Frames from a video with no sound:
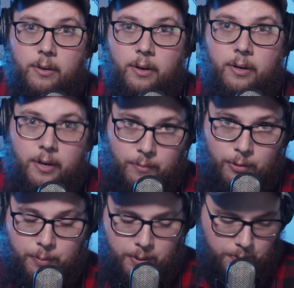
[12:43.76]
are not
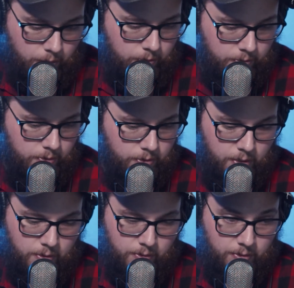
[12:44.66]
real people.
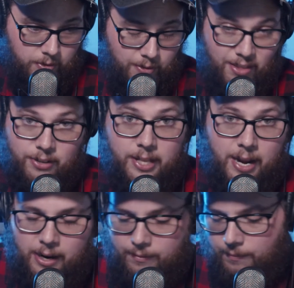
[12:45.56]
So there's
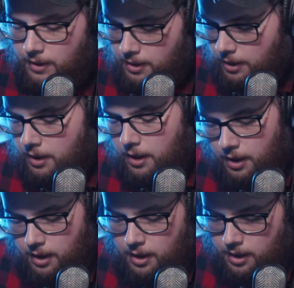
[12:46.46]
that.
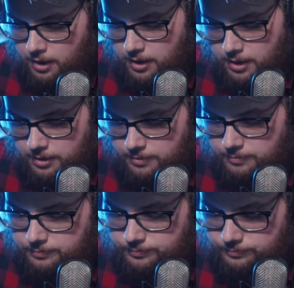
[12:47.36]
Um,